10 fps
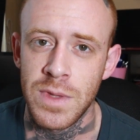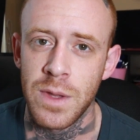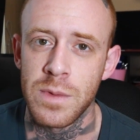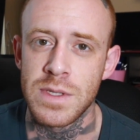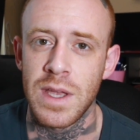
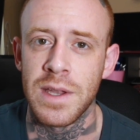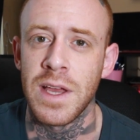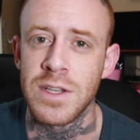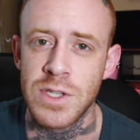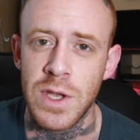He was an
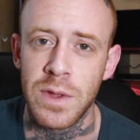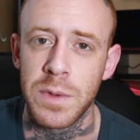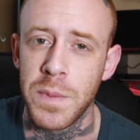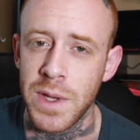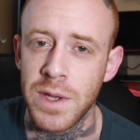
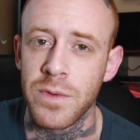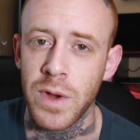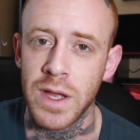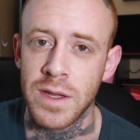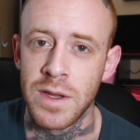angelic being,
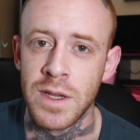right?